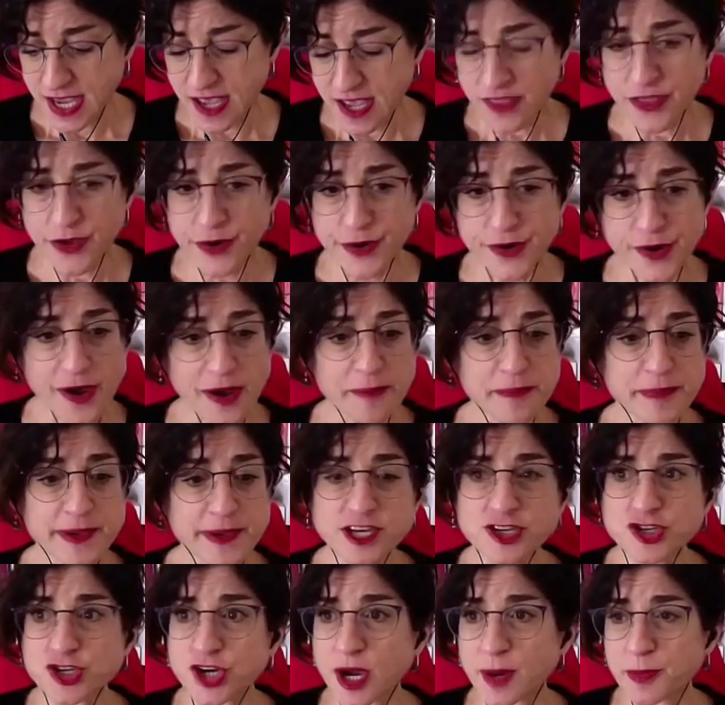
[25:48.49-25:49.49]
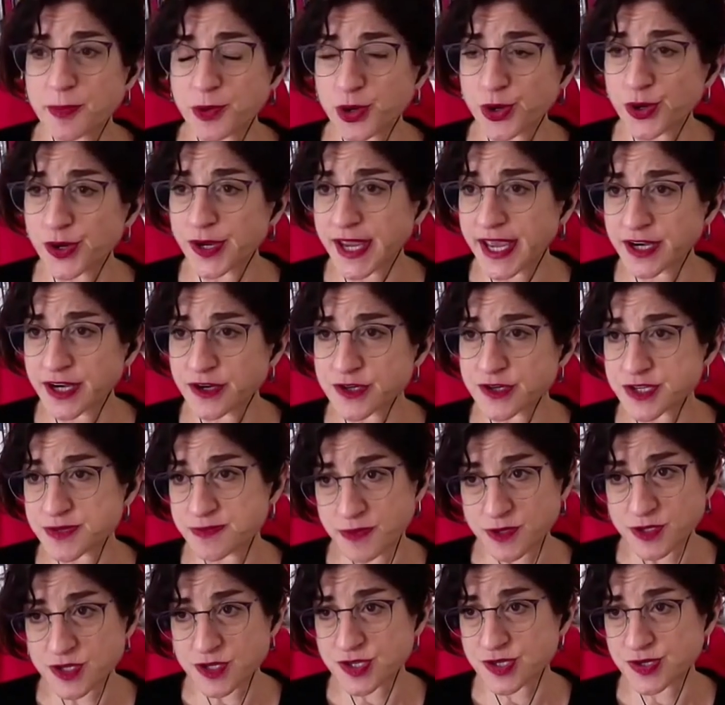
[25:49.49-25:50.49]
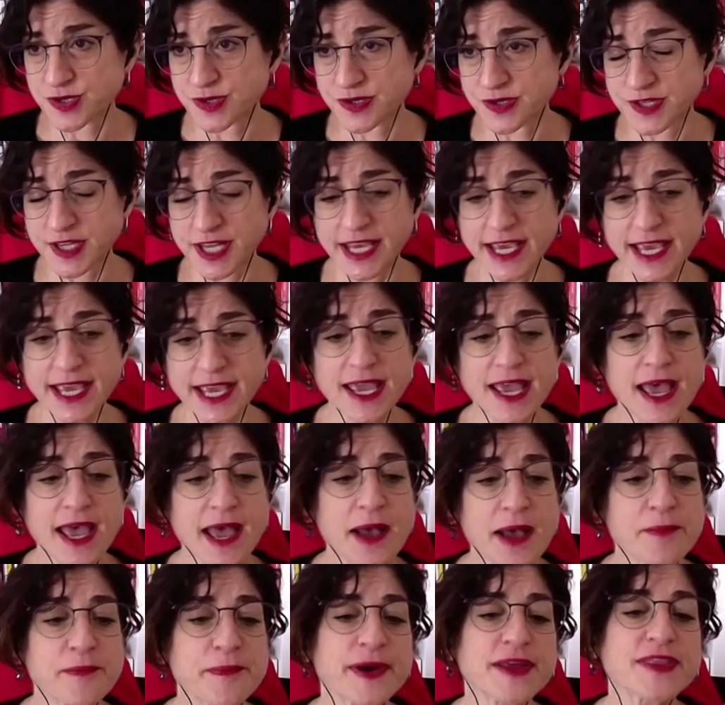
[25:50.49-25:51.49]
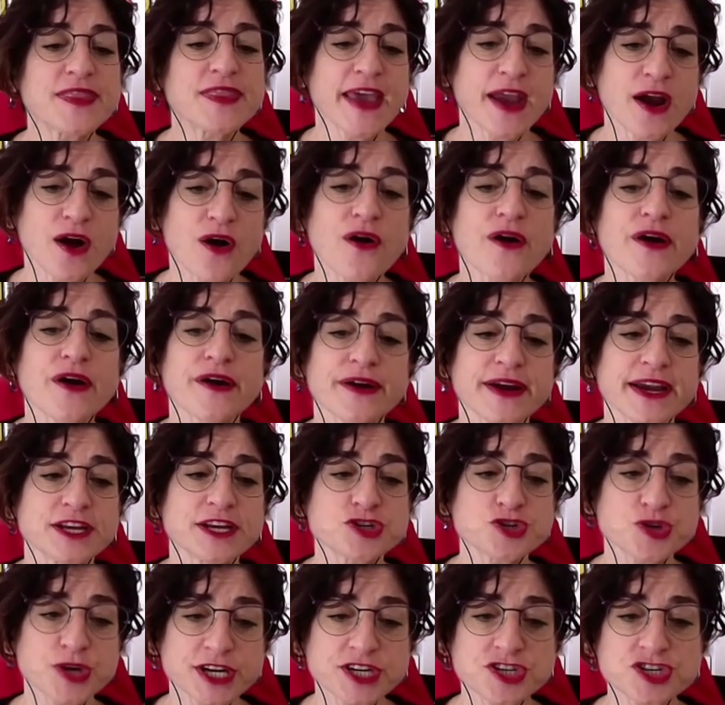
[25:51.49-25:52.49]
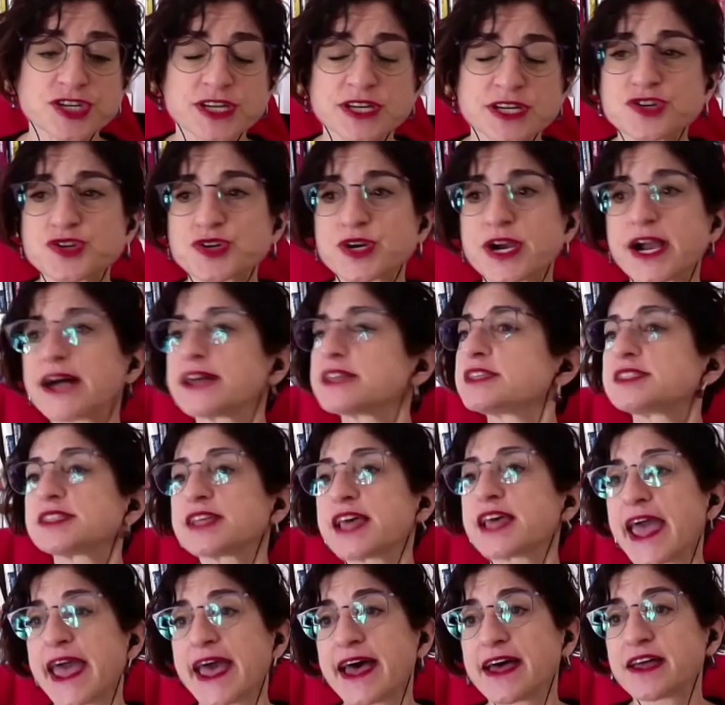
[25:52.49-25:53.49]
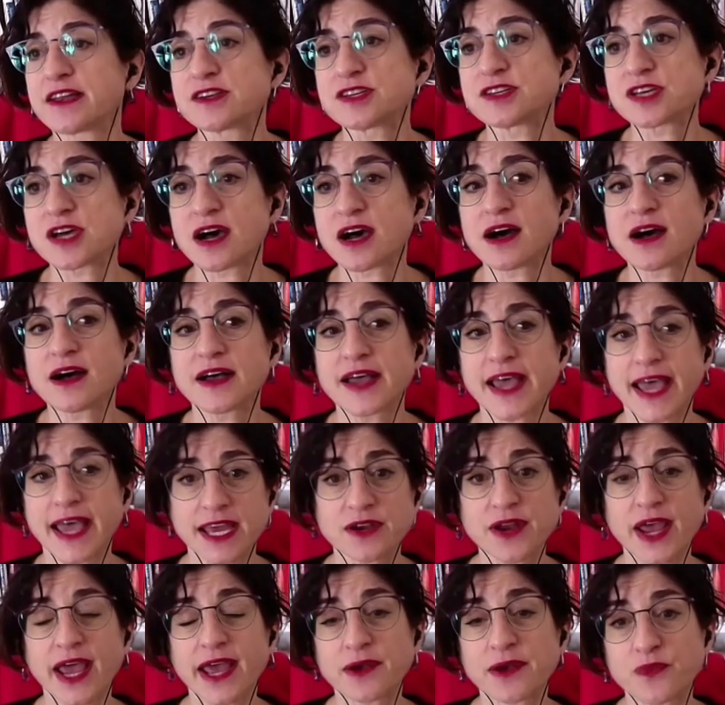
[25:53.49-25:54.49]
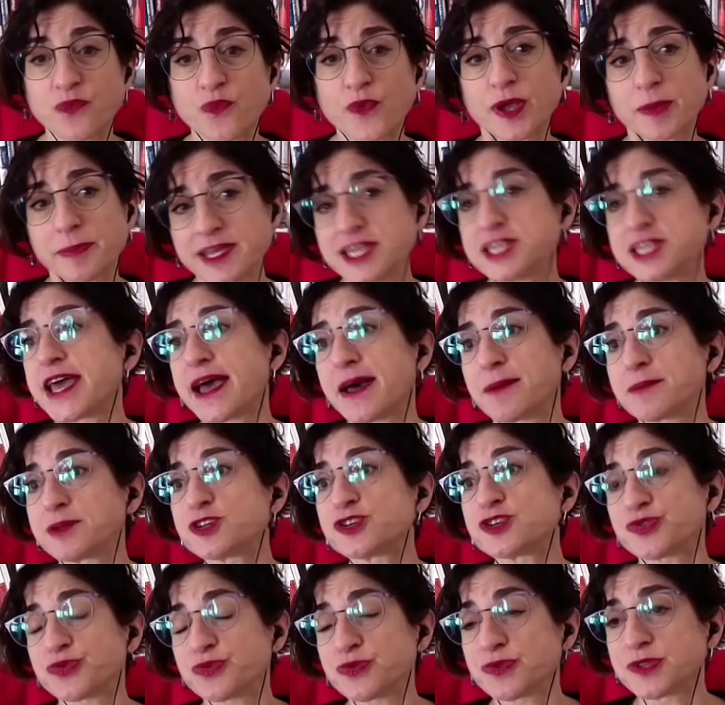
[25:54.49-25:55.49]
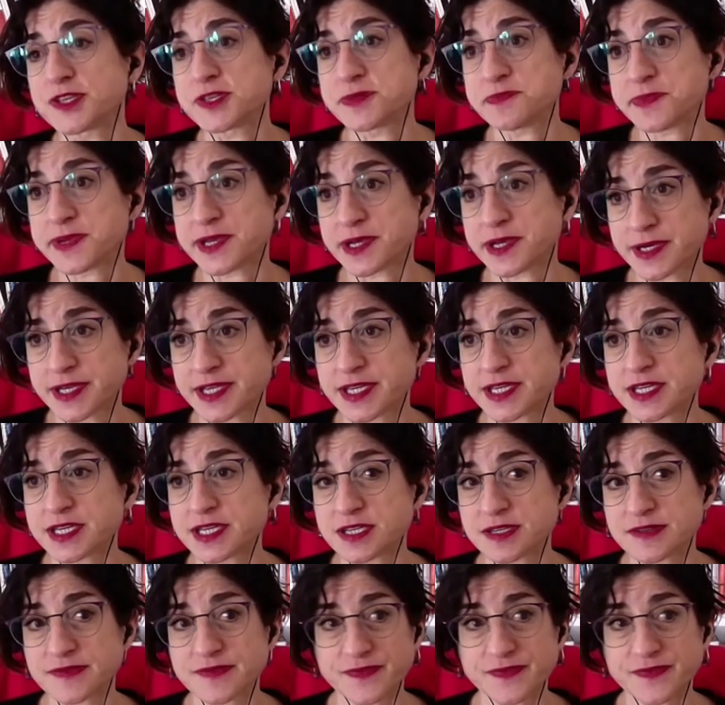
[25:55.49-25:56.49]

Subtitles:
They're not big job creators, most certainly, but they are entrenched interests and will be damaged through this period.